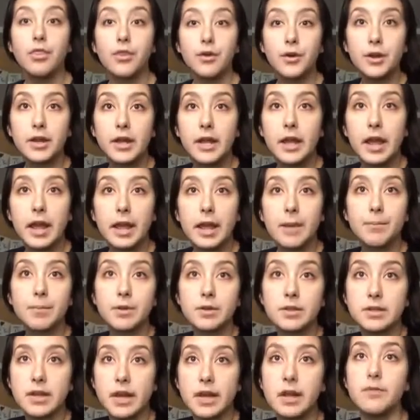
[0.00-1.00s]

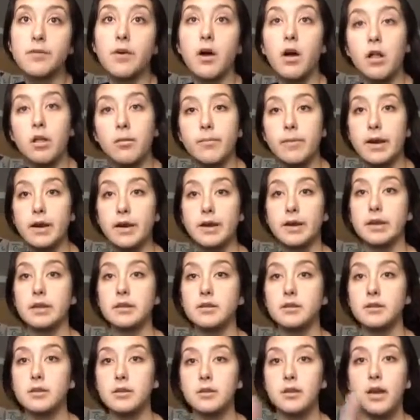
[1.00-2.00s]
38% of all
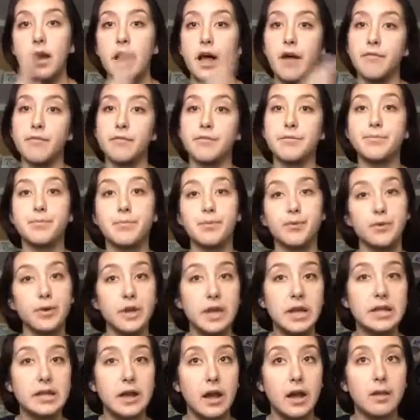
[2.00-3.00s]
Americans have
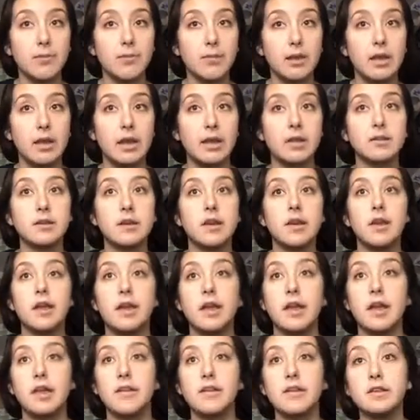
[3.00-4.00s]
pre-diabetes,
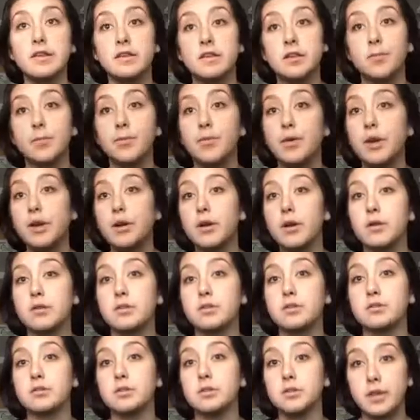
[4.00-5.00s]
and this is a
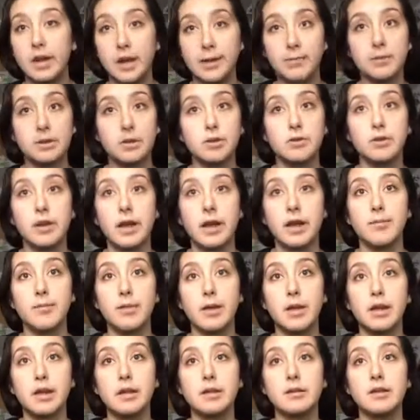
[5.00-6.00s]
precursor to type 2
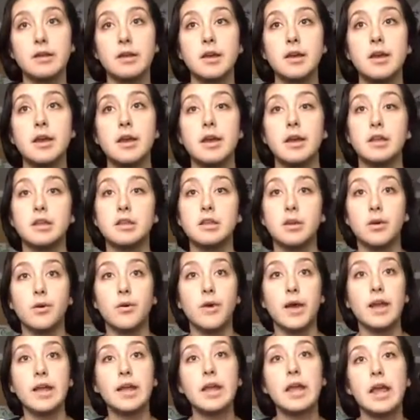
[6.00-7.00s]
diabetes. And so
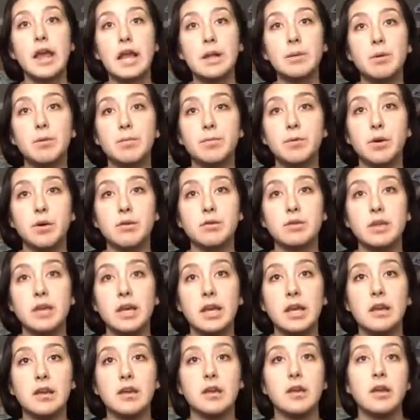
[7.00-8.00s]
any animal
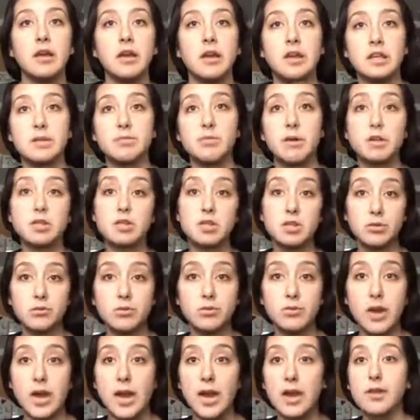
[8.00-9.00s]
protein, especially
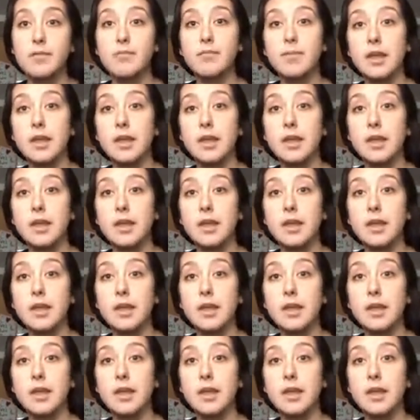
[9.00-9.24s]
red